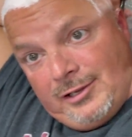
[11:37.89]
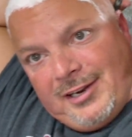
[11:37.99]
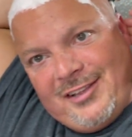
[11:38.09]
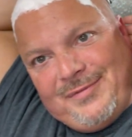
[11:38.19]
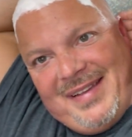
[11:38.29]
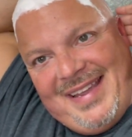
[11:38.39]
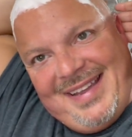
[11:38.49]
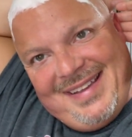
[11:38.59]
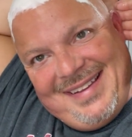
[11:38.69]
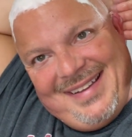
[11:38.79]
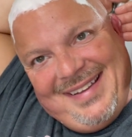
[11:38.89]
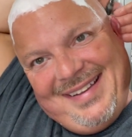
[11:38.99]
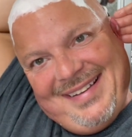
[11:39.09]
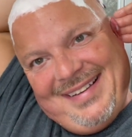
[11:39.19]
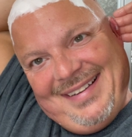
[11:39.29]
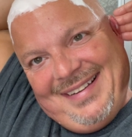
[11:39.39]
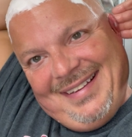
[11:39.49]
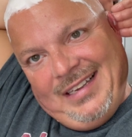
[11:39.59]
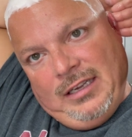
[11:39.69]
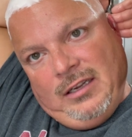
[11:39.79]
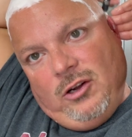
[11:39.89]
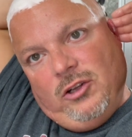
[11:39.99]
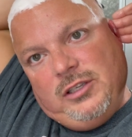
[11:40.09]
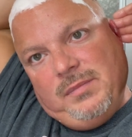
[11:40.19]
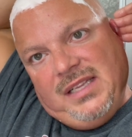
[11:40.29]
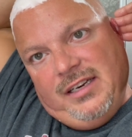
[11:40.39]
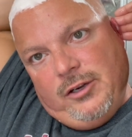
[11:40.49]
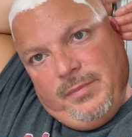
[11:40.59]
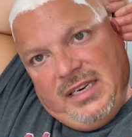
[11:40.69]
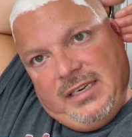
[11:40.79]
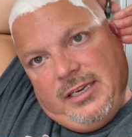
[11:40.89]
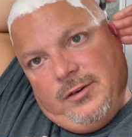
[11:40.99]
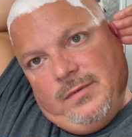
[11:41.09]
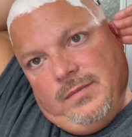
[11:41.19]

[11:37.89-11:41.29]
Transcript: it does me. Ultimately, no big deal.